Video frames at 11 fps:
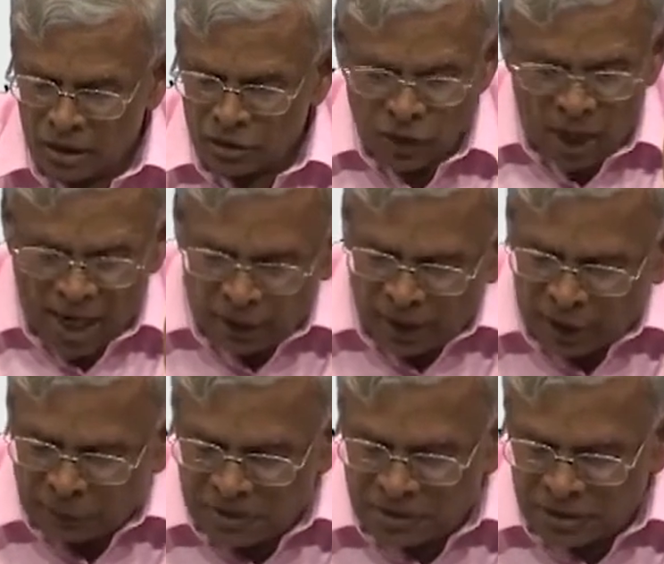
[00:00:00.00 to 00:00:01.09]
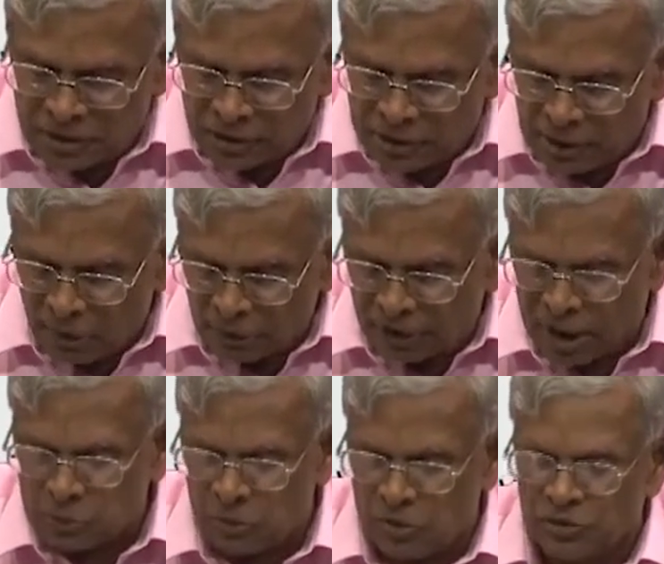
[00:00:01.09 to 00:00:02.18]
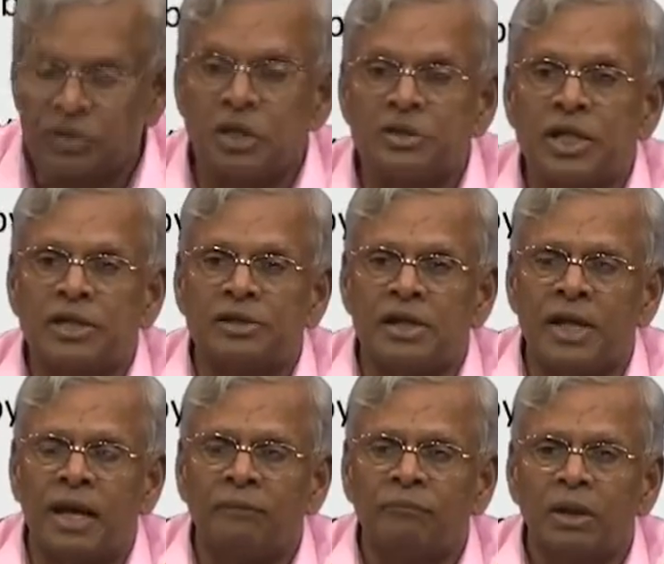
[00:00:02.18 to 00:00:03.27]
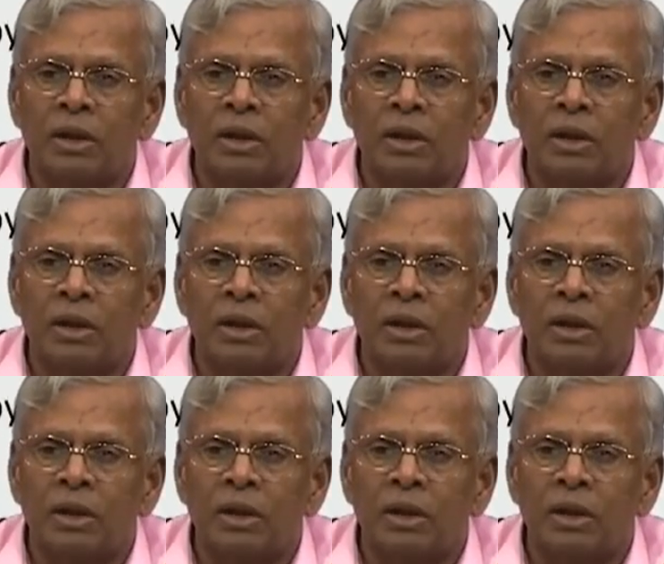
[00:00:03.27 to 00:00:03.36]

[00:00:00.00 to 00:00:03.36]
So I could express this as W transpose Z tilde.